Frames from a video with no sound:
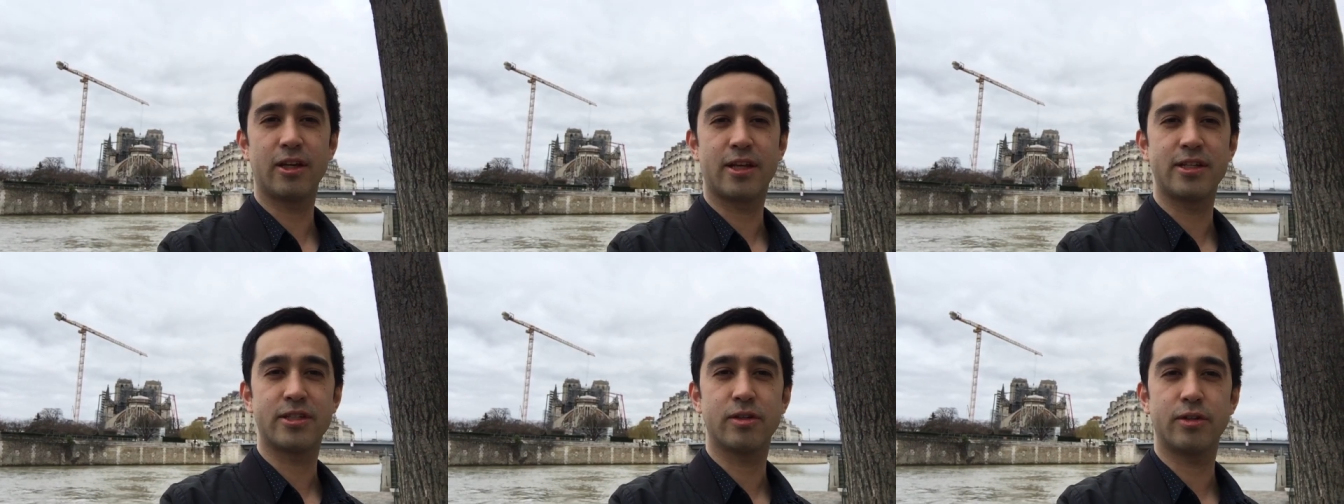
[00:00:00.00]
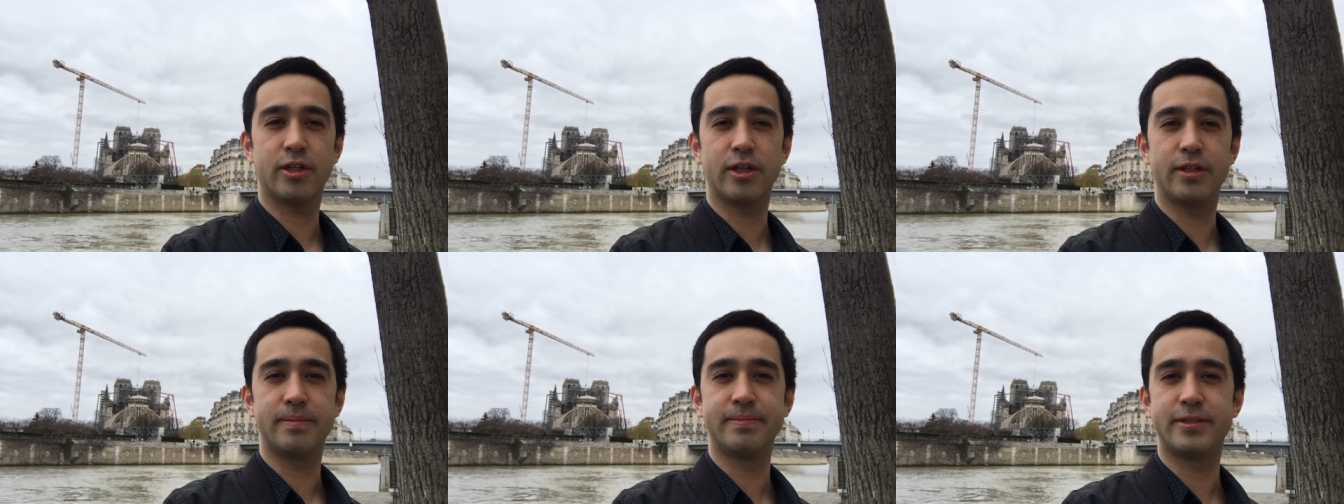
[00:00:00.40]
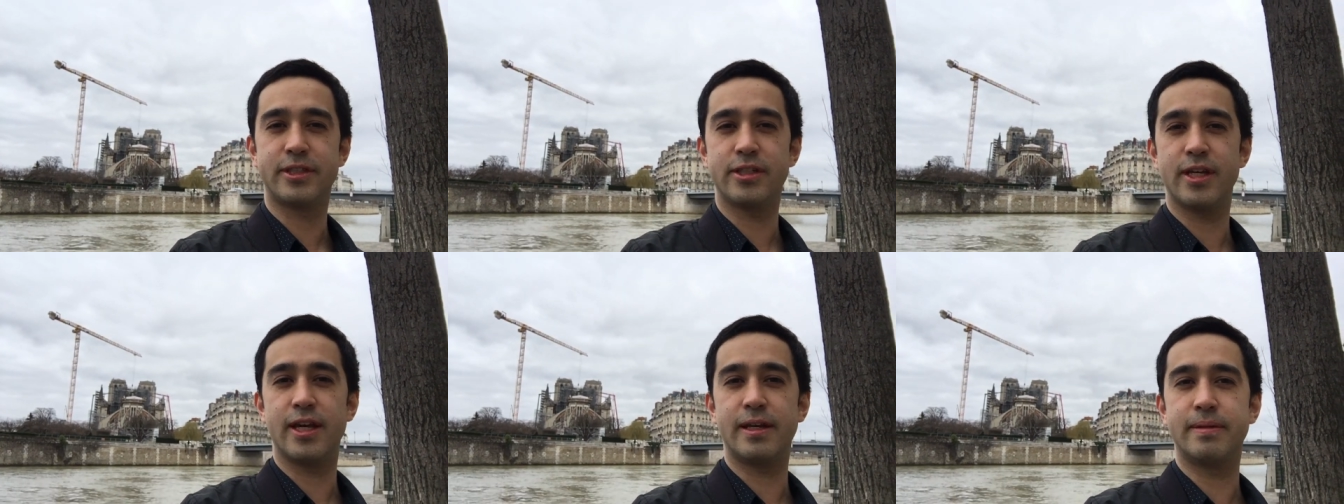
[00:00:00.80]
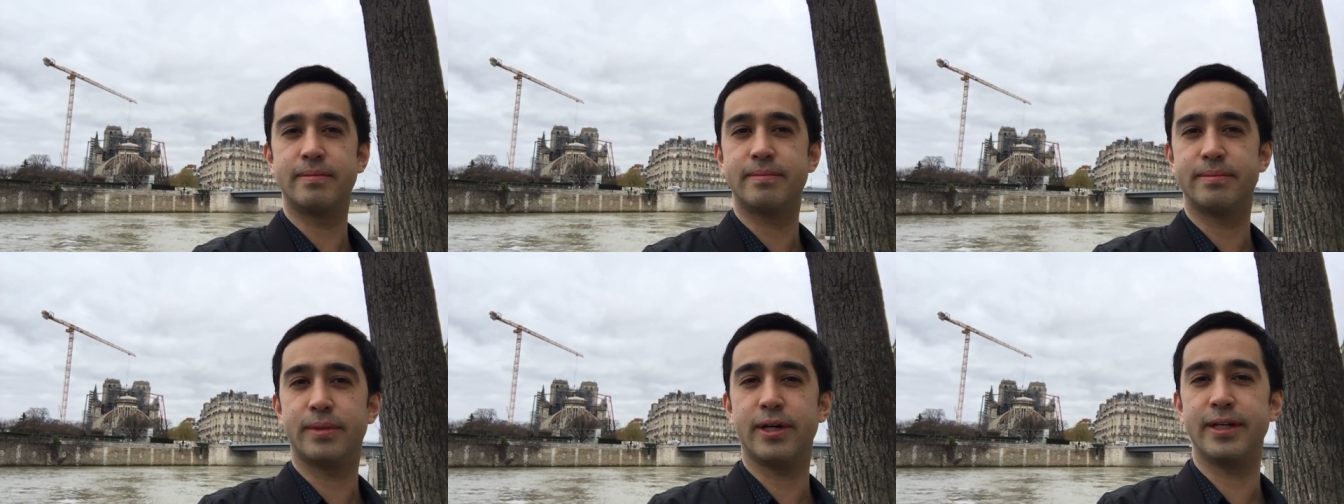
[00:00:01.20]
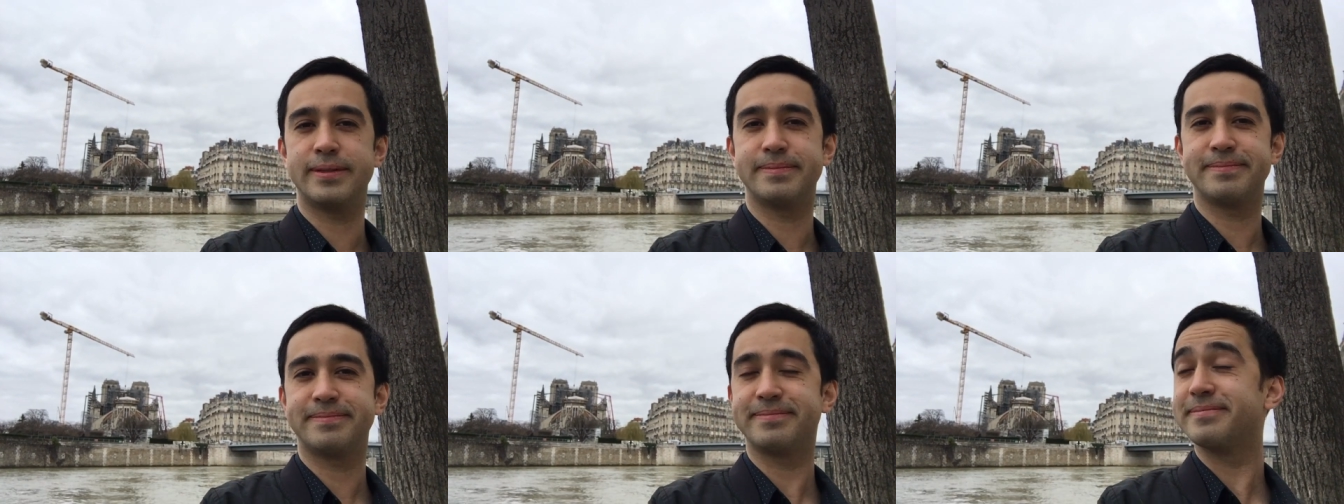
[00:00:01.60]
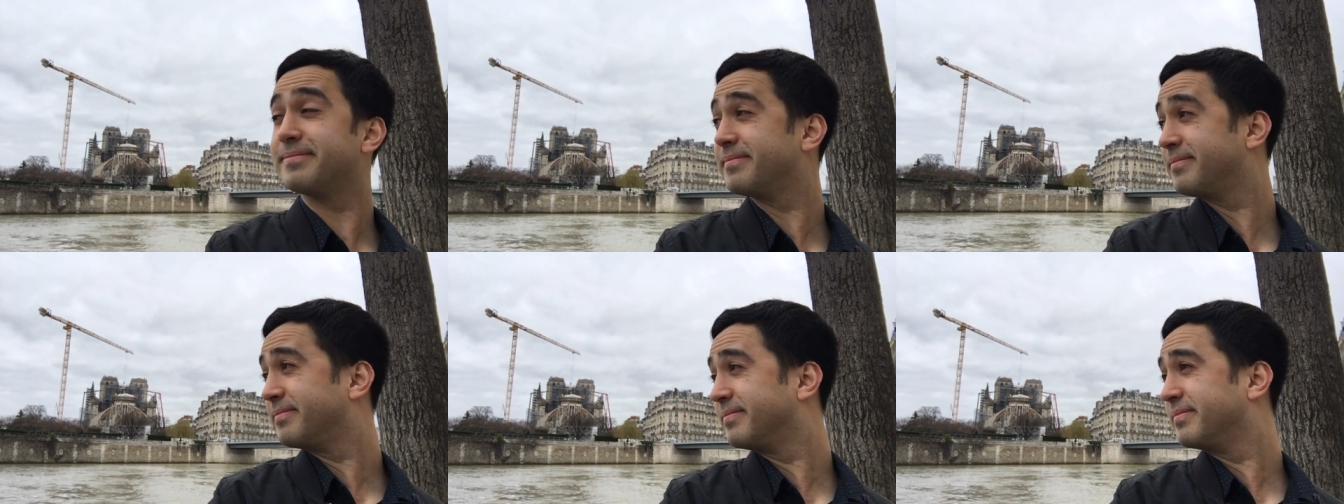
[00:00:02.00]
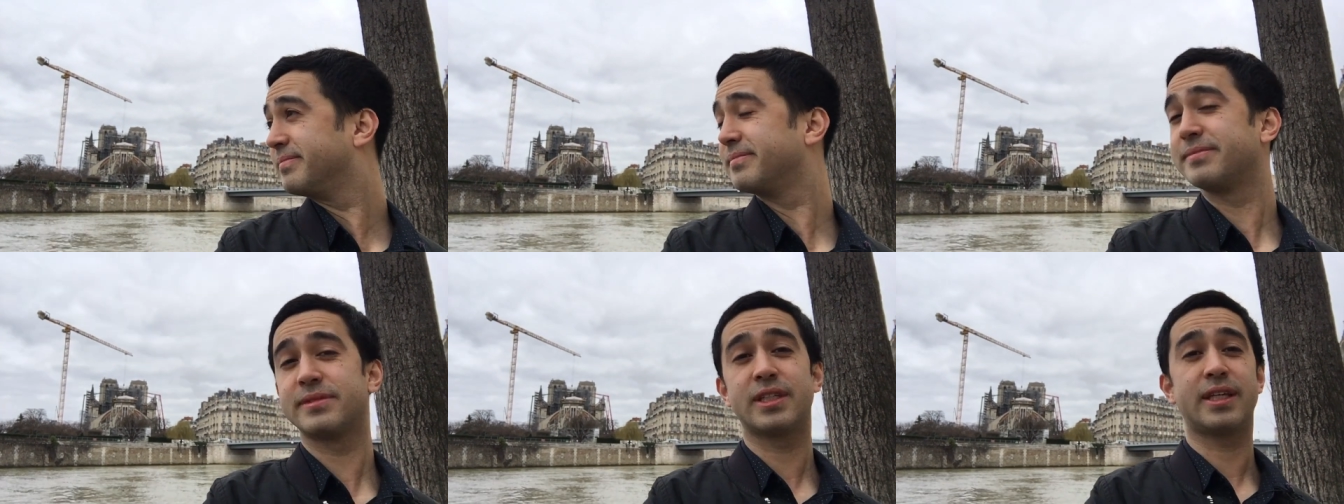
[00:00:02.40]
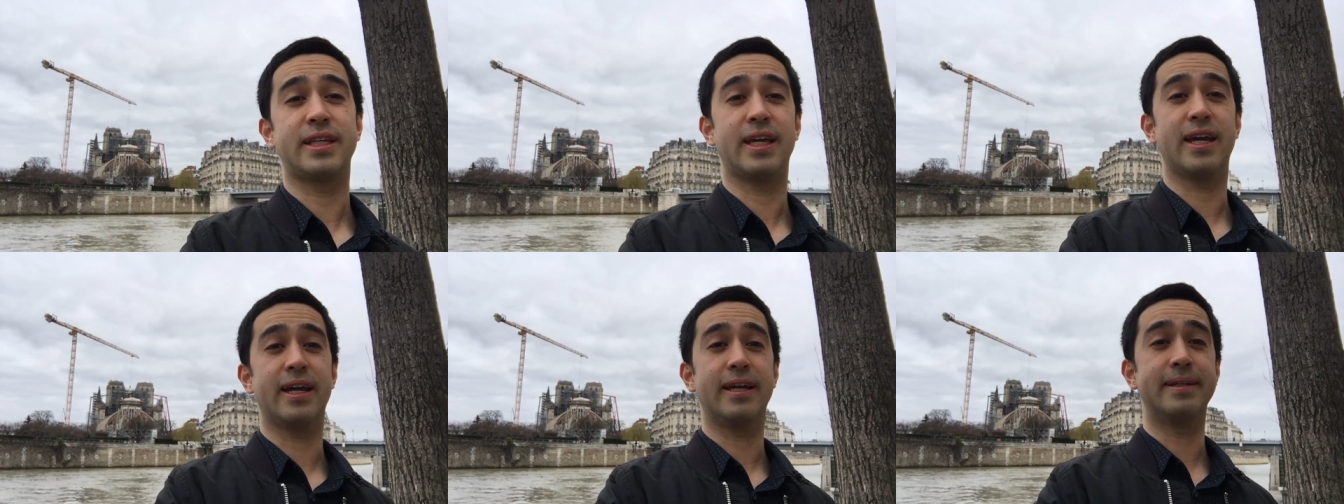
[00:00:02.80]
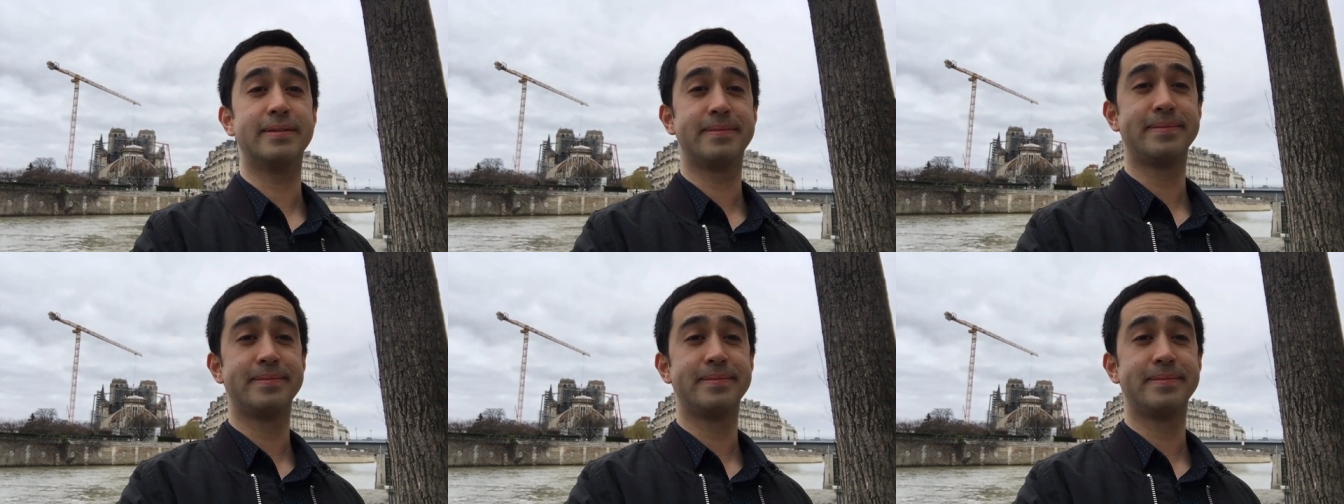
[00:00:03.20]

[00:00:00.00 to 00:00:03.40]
looking so good today, but yeah.